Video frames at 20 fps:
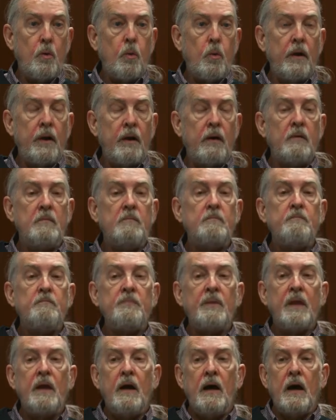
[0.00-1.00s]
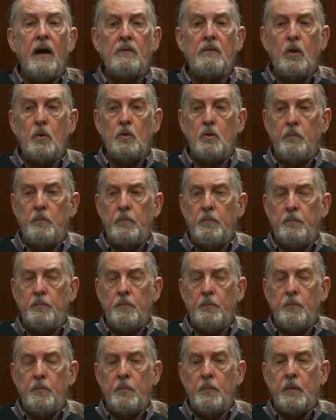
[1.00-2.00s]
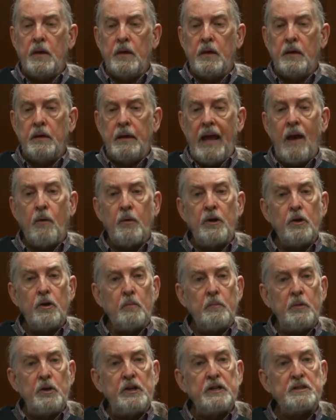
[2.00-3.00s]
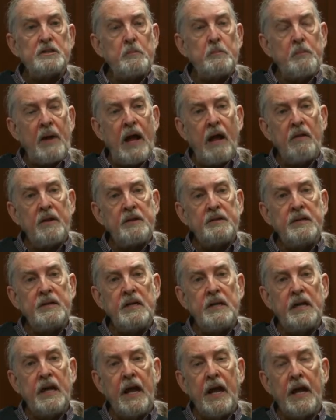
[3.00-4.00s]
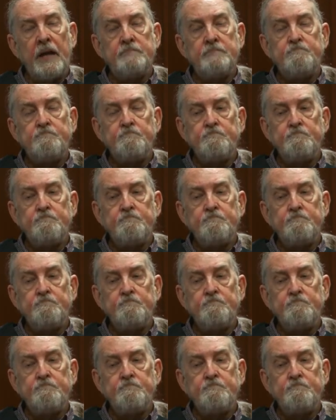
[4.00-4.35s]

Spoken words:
where a local county or municipality can